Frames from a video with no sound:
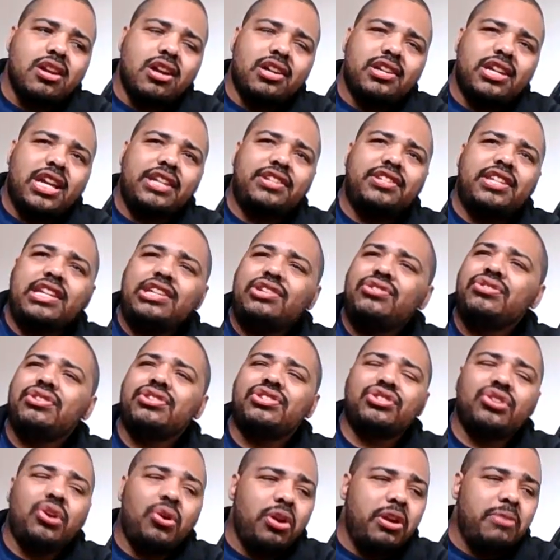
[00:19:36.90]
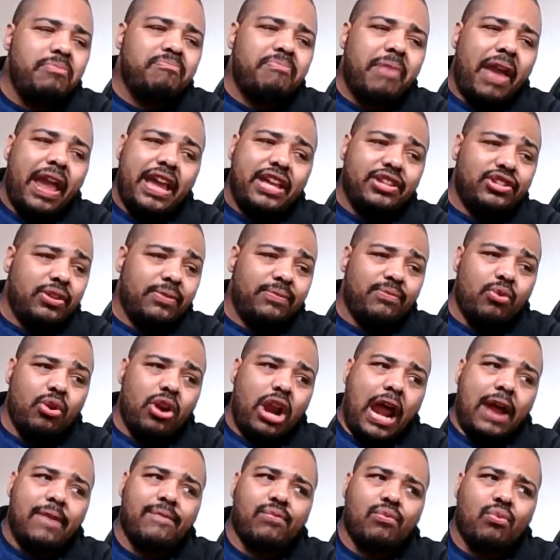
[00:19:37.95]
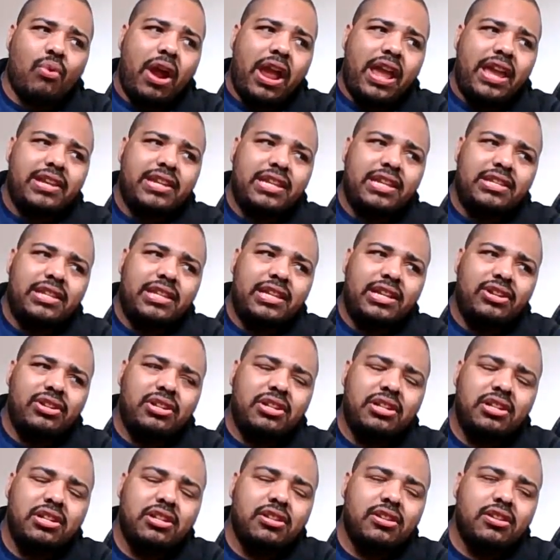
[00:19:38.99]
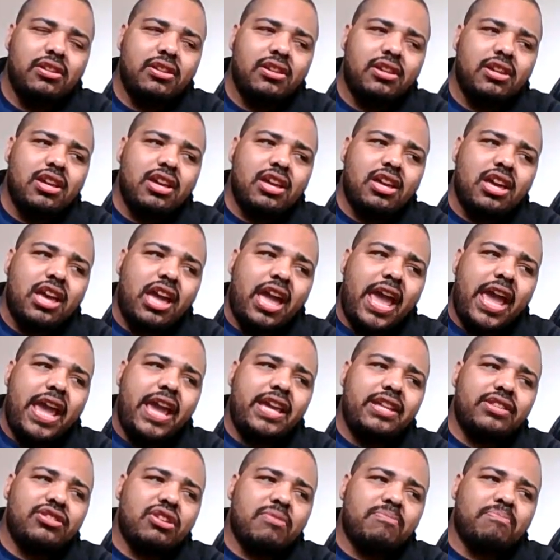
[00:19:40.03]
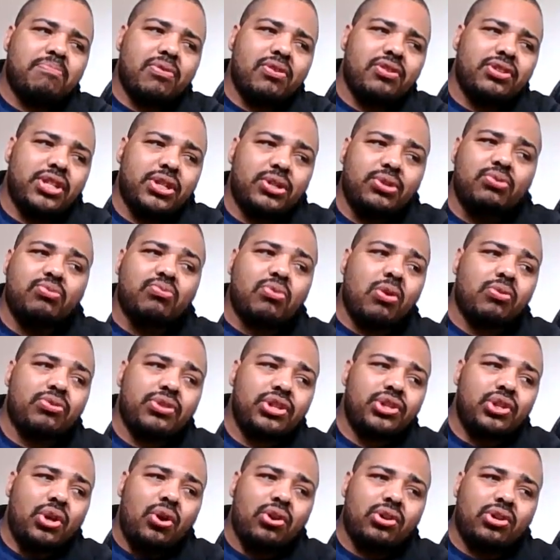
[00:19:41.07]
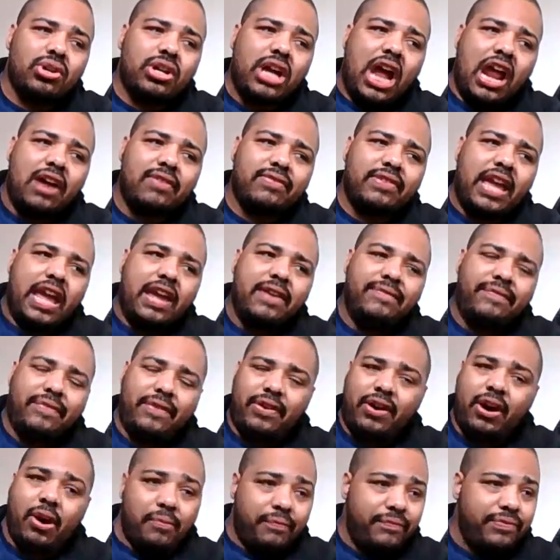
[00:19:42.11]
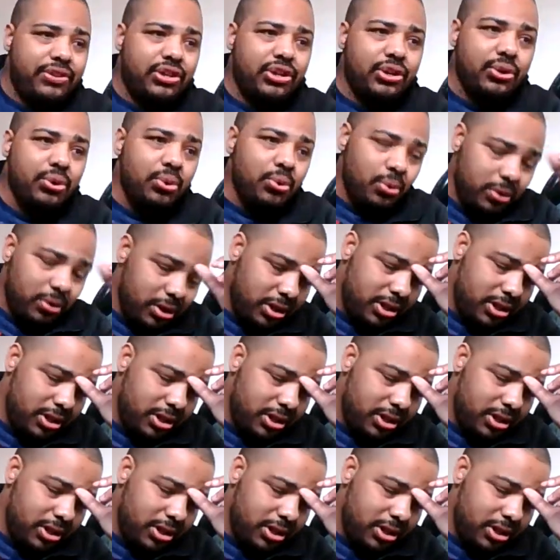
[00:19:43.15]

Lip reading: continue the story based on what I've read in here. And the person who wrote this article kind of gave a few